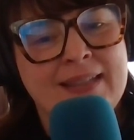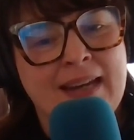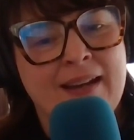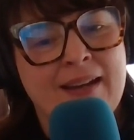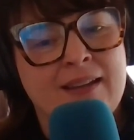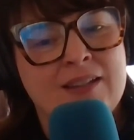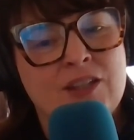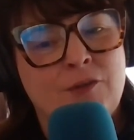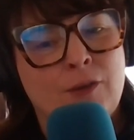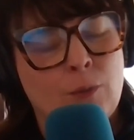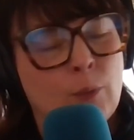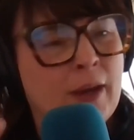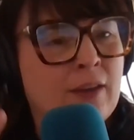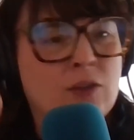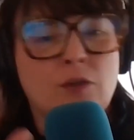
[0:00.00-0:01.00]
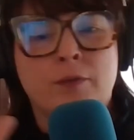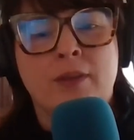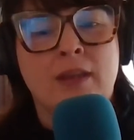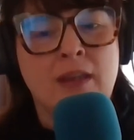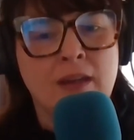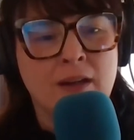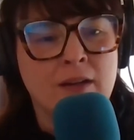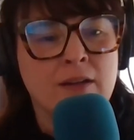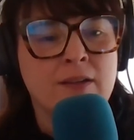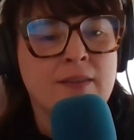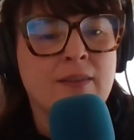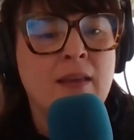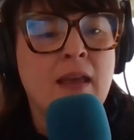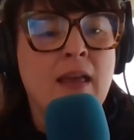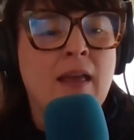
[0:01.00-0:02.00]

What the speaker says: data in different ways over the years,